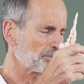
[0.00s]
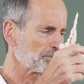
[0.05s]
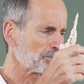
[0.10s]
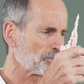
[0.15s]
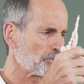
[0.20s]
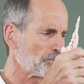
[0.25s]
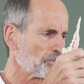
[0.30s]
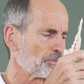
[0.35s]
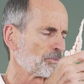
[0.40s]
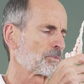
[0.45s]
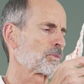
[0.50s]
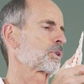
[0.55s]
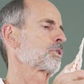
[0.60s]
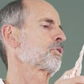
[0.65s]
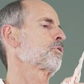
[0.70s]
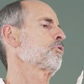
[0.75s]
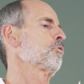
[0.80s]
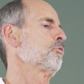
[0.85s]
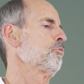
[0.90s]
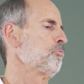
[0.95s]
Maybe
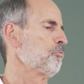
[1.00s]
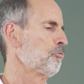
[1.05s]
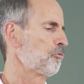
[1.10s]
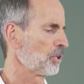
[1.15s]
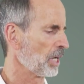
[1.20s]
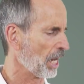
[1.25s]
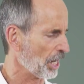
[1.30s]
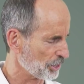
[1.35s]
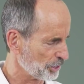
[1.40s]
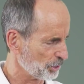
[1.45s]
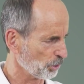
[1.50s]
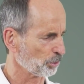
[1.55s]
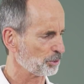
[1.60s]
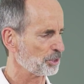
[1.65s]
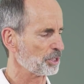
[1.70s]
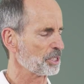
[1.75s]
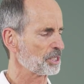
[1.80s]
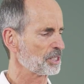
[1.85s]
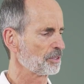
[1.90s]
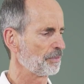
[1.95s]
only
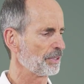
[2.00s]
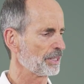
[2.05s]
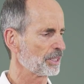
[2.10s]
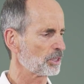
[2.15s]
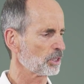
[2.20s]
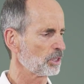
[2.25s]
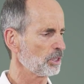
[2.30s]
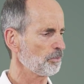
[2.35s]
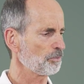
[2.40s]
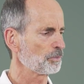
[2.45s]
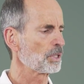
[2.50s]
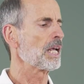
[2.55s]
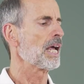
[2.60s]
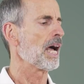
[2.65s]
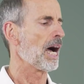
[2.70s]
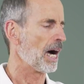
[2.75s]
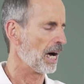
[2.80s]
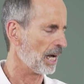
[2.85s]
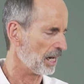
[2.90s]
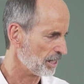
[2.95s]
that angle.
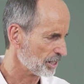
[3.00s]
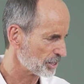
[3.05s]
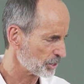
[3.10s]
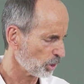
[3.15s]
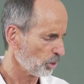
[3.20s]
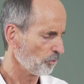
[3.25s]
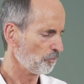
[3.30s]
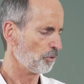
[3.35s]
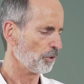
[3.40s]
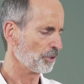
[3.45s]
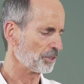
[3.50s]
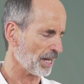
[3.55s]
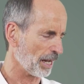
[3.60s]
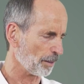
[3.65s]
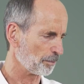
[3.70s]
And